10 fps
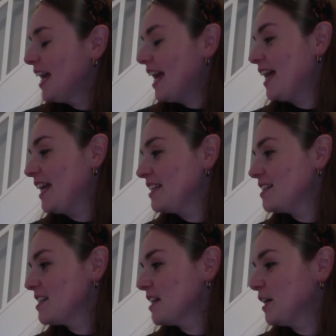
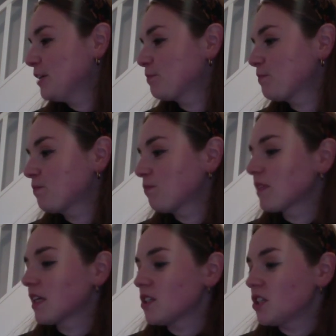And
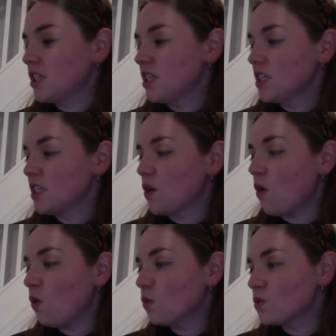she's
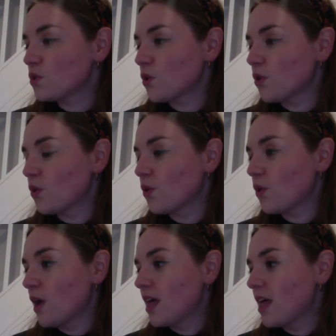also
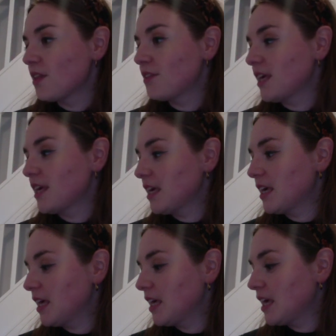
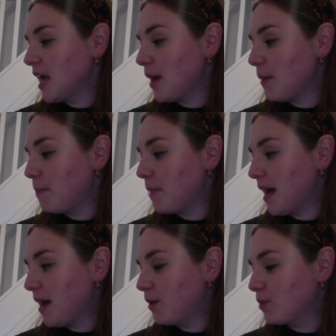thinking
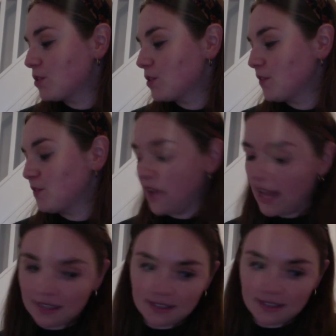about the
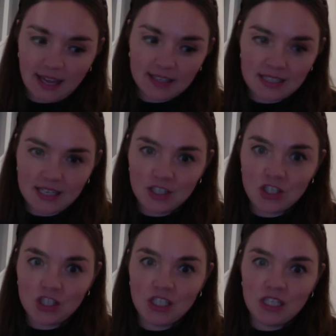fact that
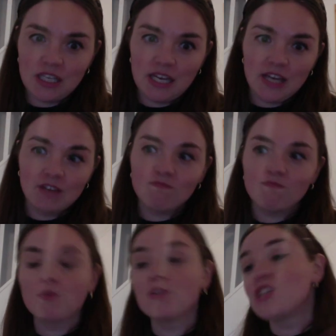she
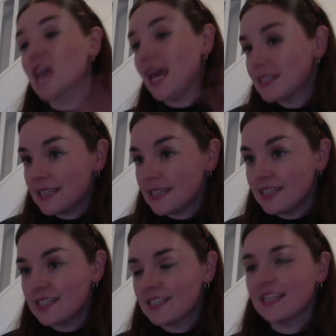rejected
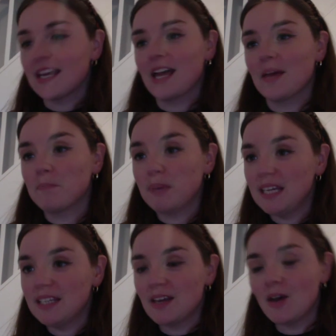
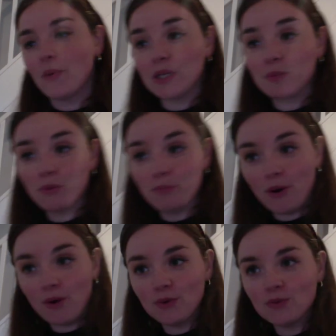Peter when he
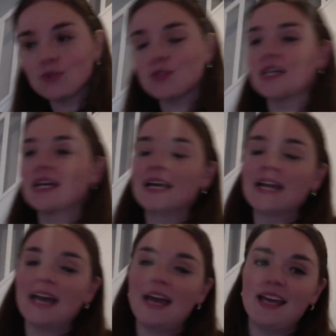proposed,
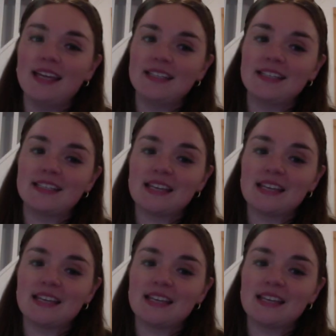and